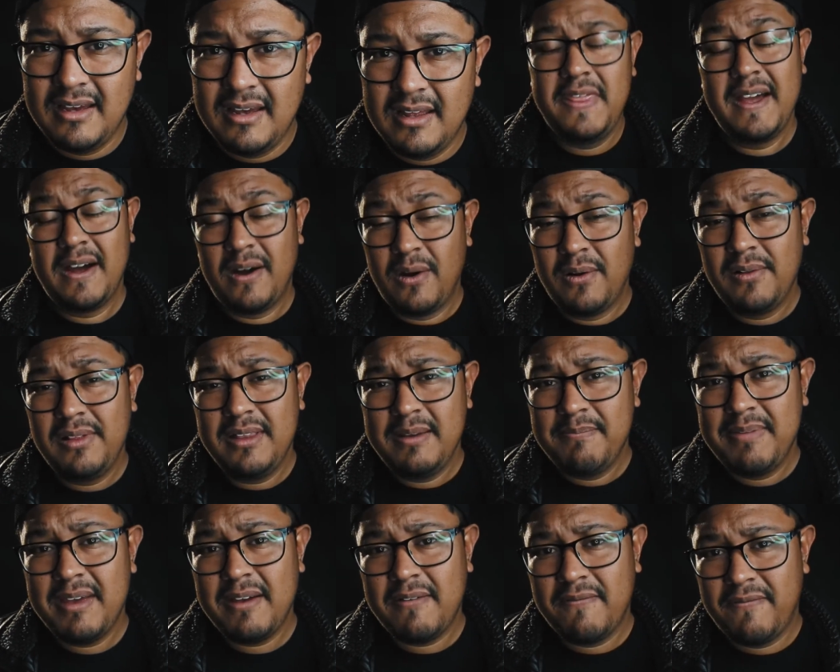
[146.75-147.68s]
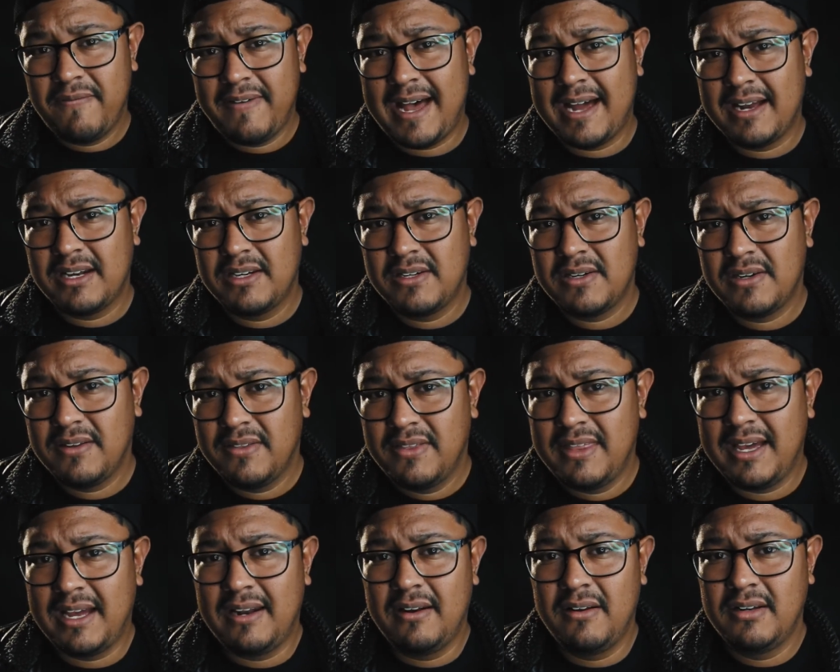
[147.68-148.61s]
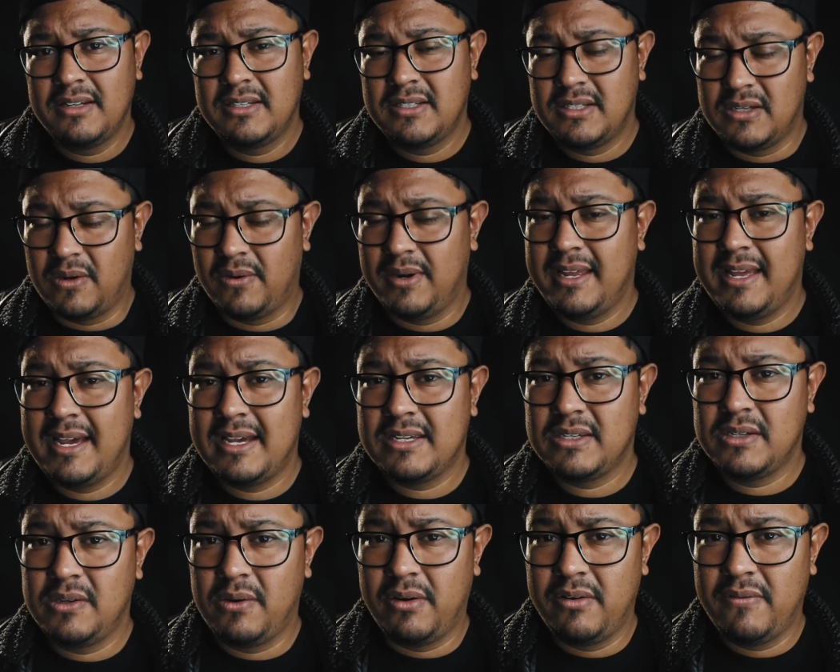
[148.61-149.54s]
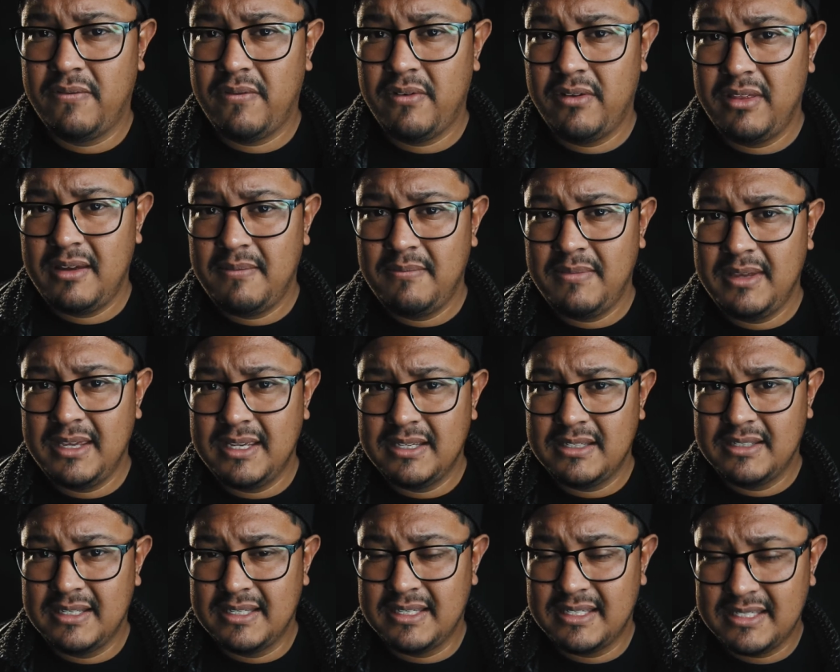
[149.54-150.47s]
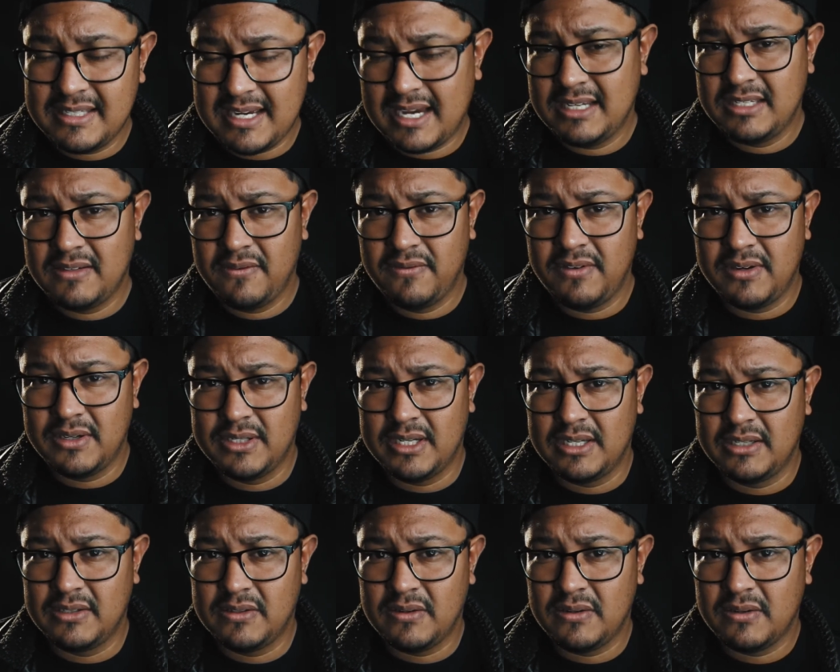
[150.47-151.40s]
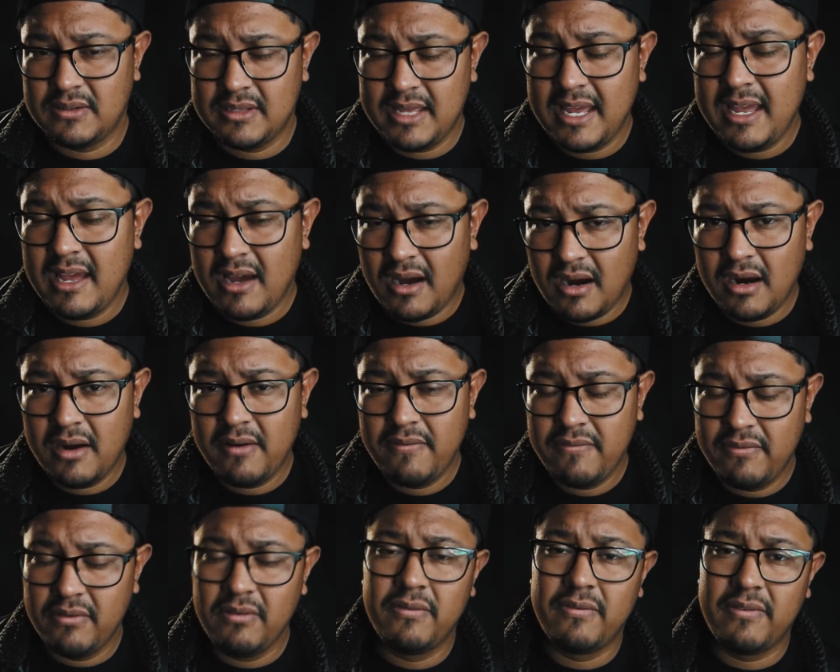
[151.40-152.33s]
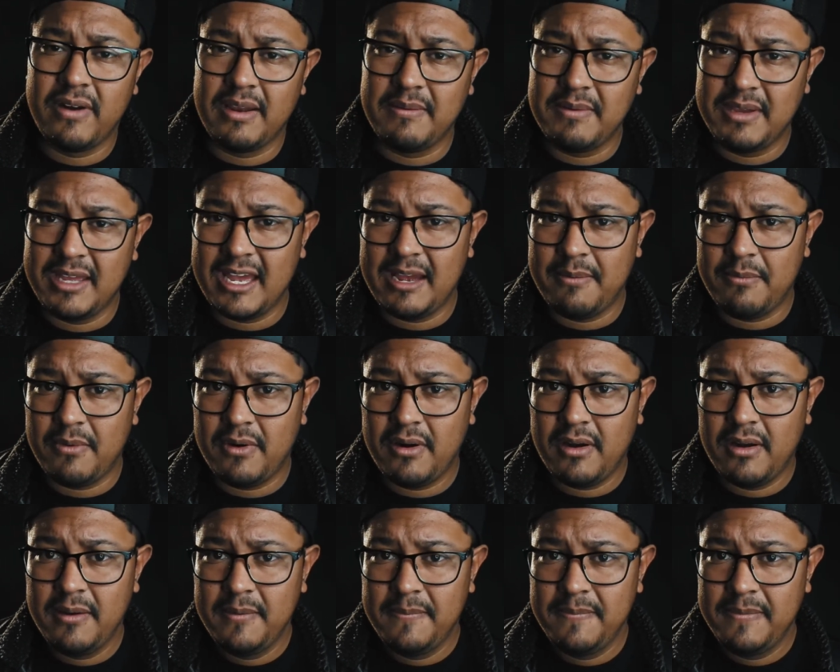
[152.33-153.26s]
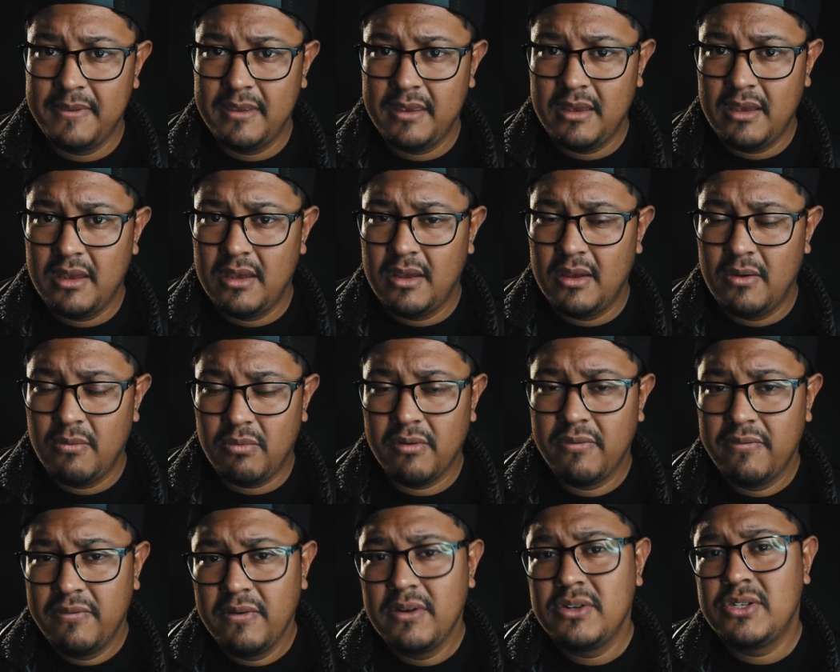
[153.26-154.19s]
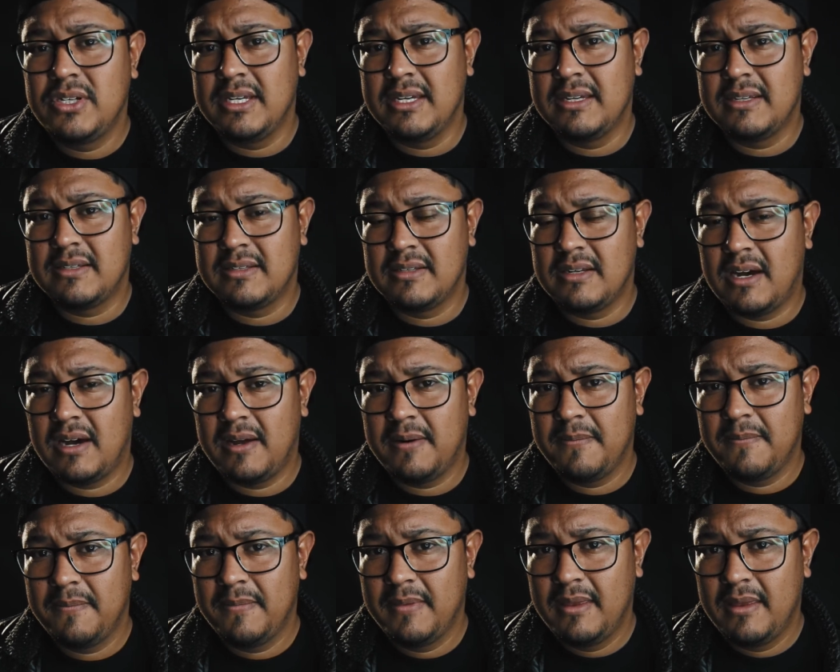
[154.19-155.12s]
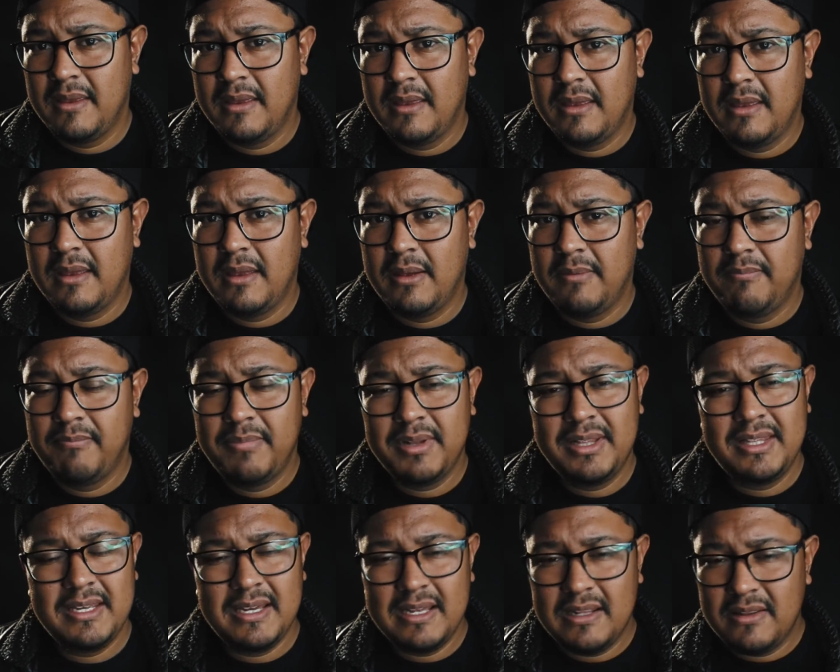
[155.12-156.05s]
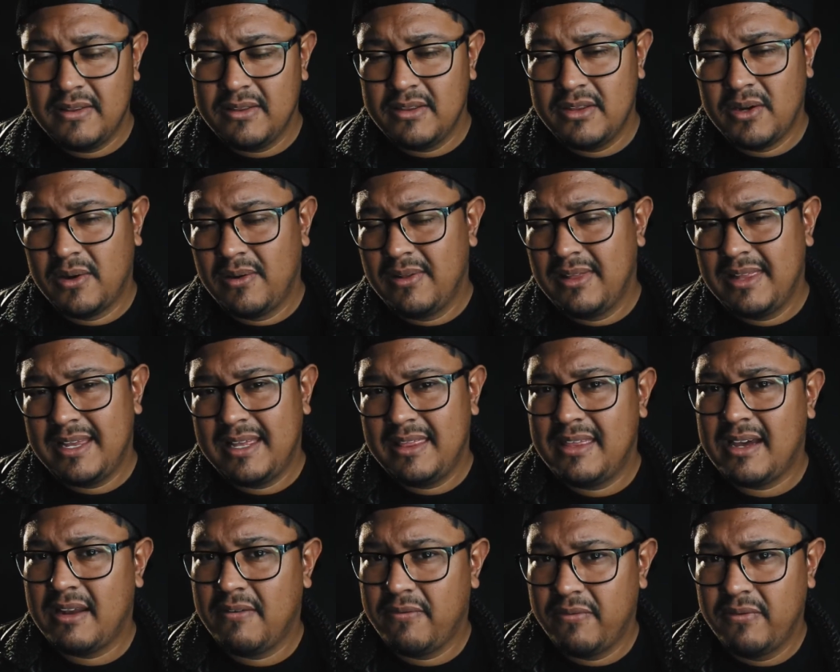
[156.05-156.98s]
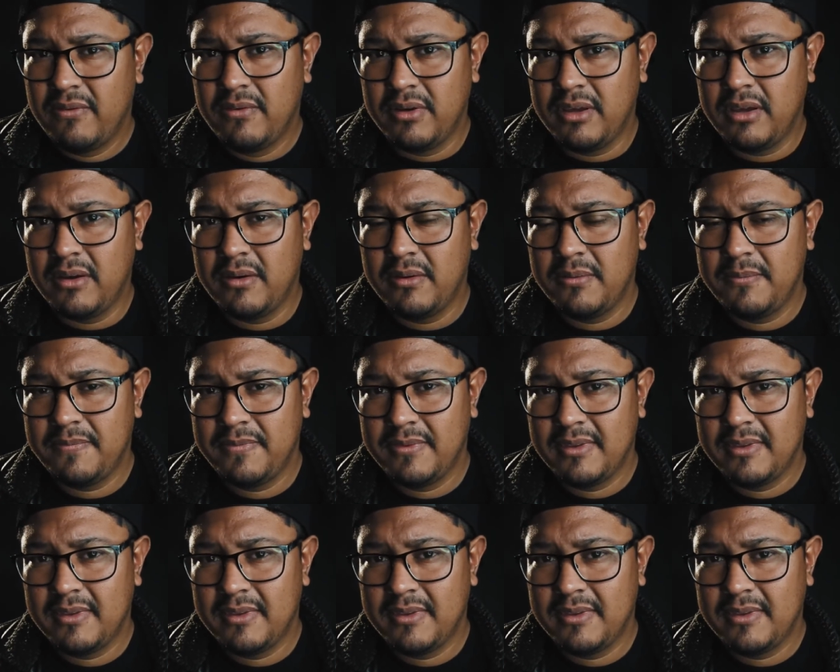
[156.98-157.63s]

The only big factor that Sony has going for them is the size of their sensors. They are a full frame camera, or Fuji is not. But then don't let that fool you.